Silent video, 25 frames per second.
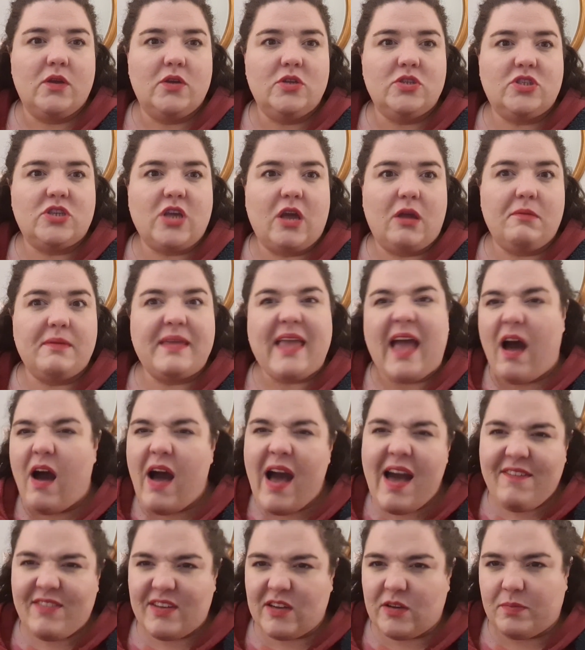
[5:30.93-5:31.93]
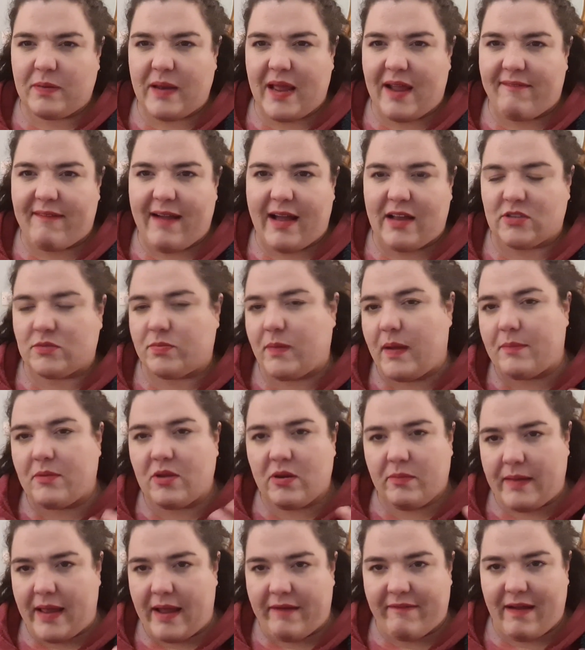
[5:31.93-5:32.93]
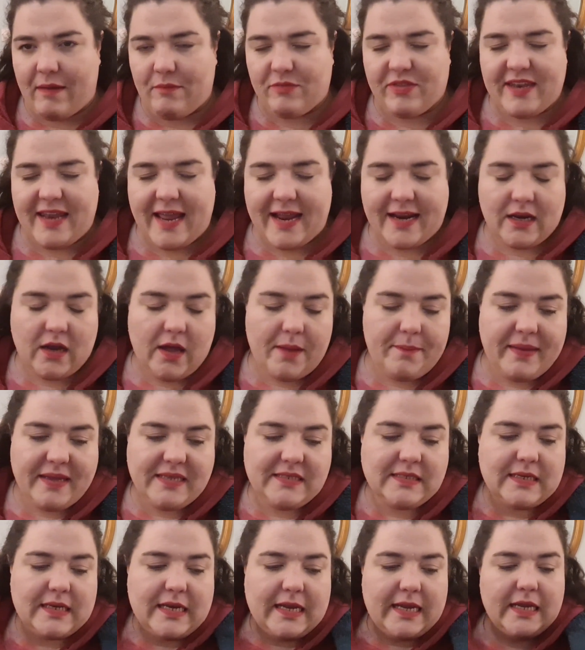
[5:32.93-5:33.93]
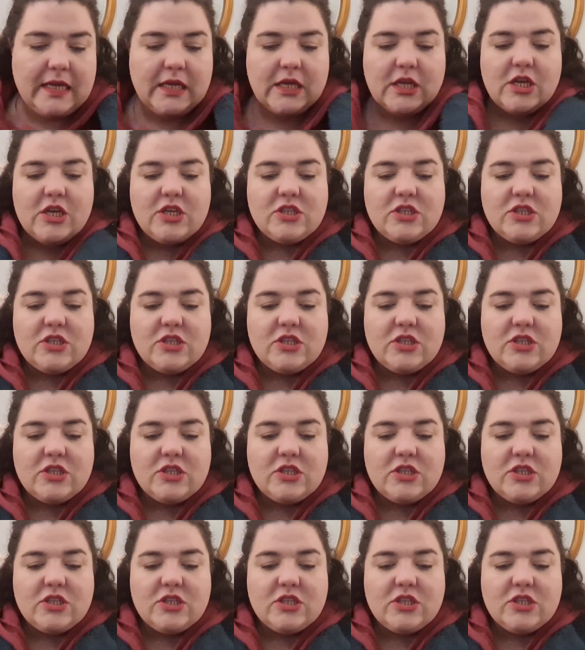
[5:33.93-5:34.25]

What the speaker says: So yeah, I'll have a little play around, but I'm gonna play around with the neckline basically.